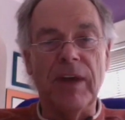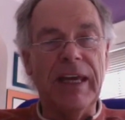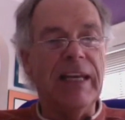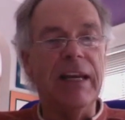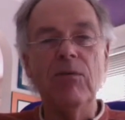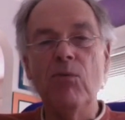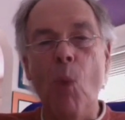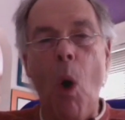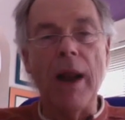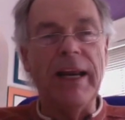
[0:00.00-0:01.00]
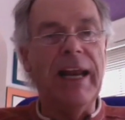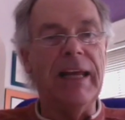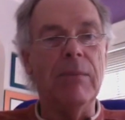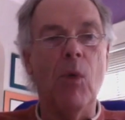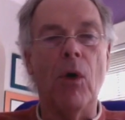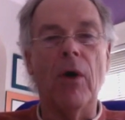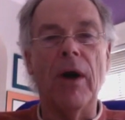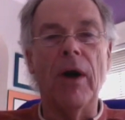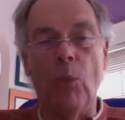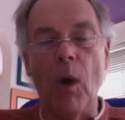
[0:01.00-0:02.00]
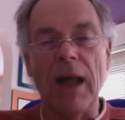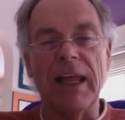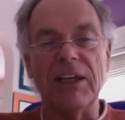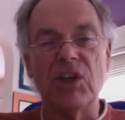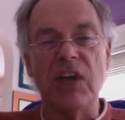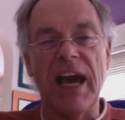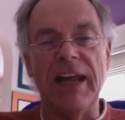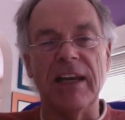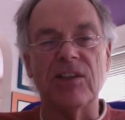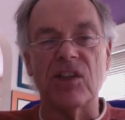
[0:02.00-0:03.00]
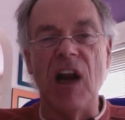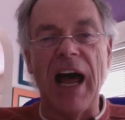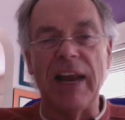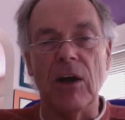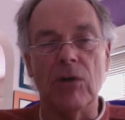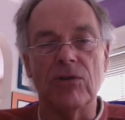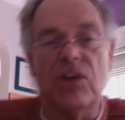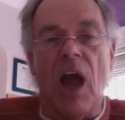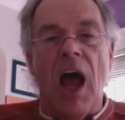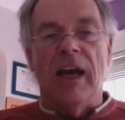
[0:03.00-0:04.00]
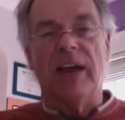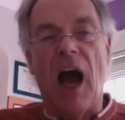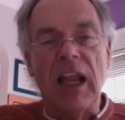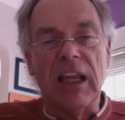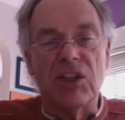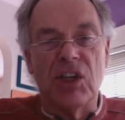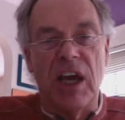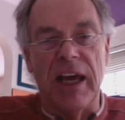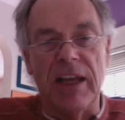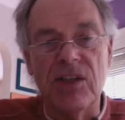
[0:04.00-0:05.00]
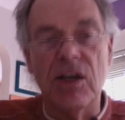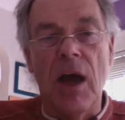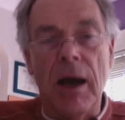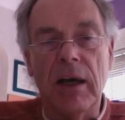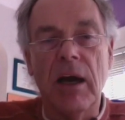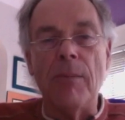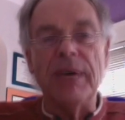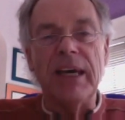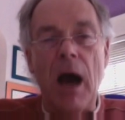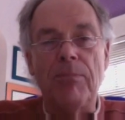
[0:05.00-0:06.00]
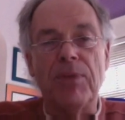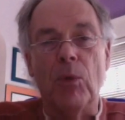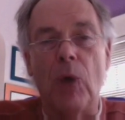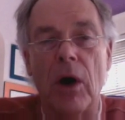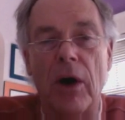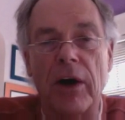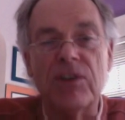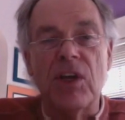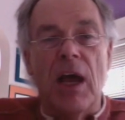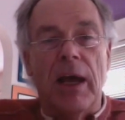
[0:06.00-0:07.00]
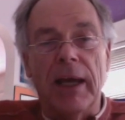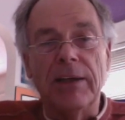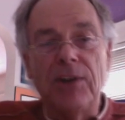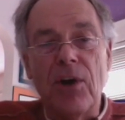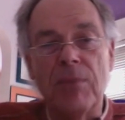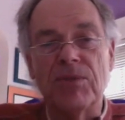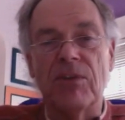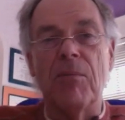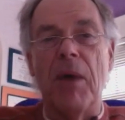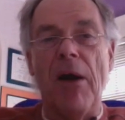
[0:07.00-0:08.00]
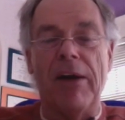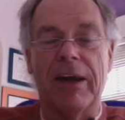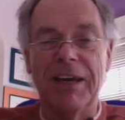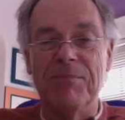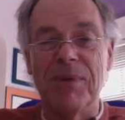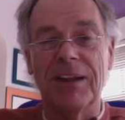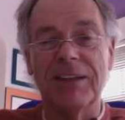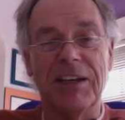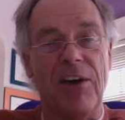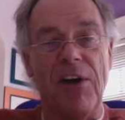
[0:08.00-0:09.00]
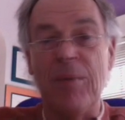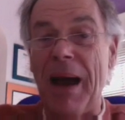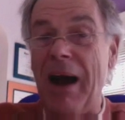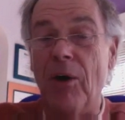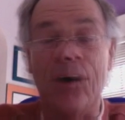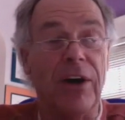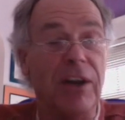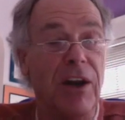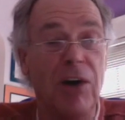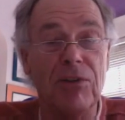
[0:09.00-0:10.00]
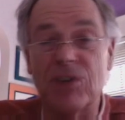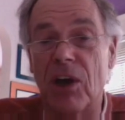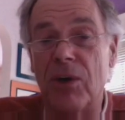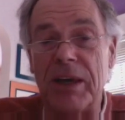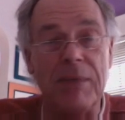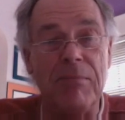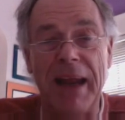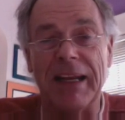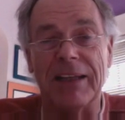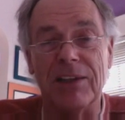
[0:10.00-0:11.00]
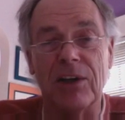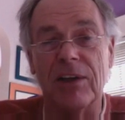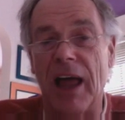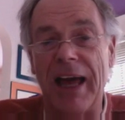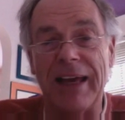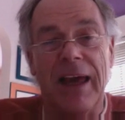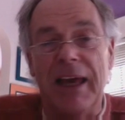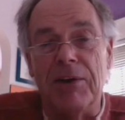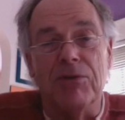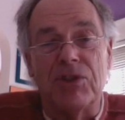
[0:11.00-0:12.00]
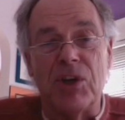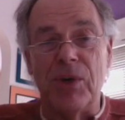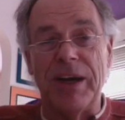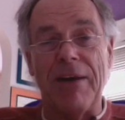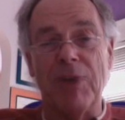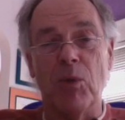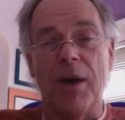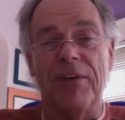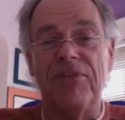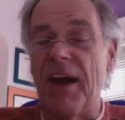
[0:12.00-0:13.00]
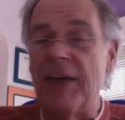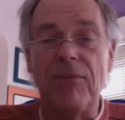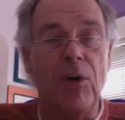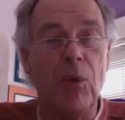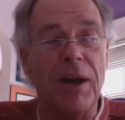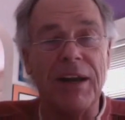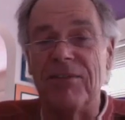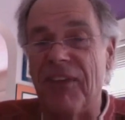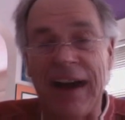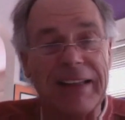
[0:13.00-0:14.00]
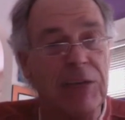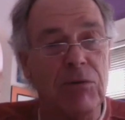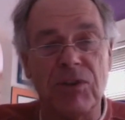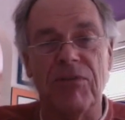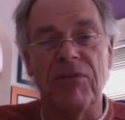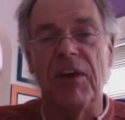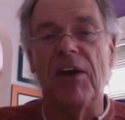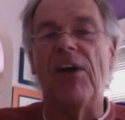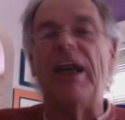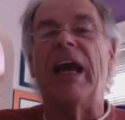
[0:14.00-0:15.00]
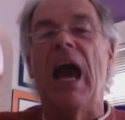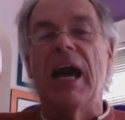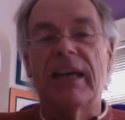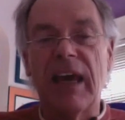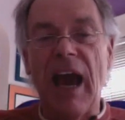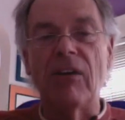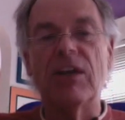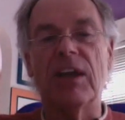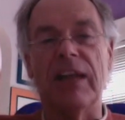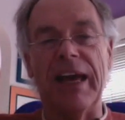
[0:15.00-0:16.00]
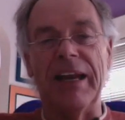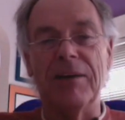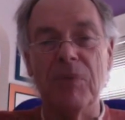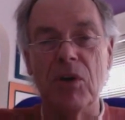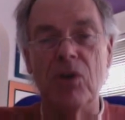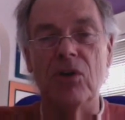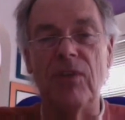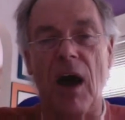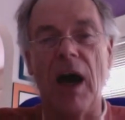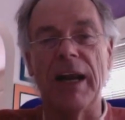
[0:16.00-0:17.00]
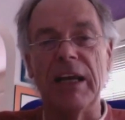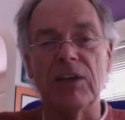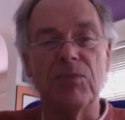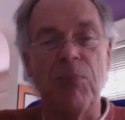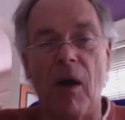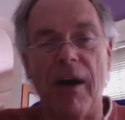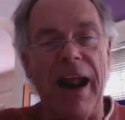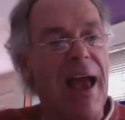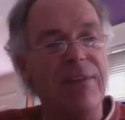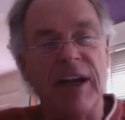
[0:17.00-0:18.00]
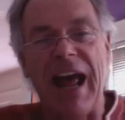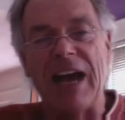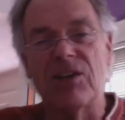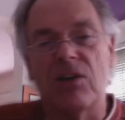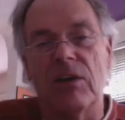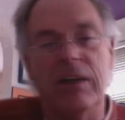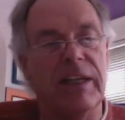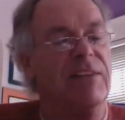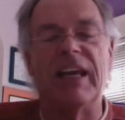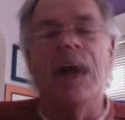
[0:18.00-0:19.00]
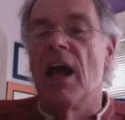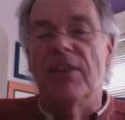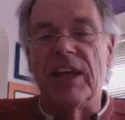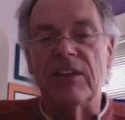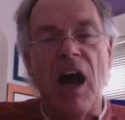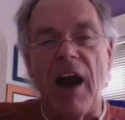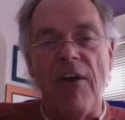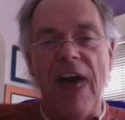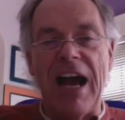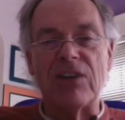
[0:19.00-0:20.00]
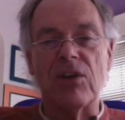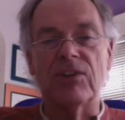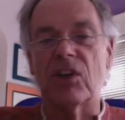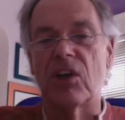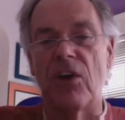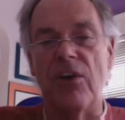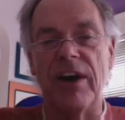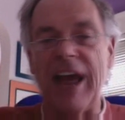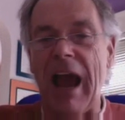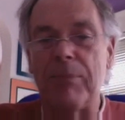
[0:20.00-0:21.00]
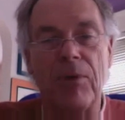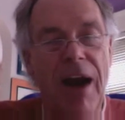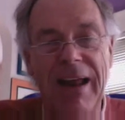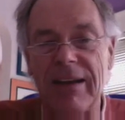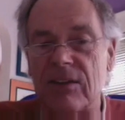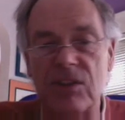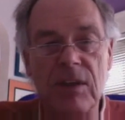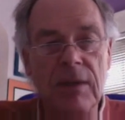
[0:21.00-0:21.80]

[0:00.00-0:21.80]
He didn't want any more well-educated, snot-nosed college kids gumming up the works in terms of American military power, so he made it look like he was doing everyone a favor, when in fact it was a very calculated move on his part and the entire national security apparatus.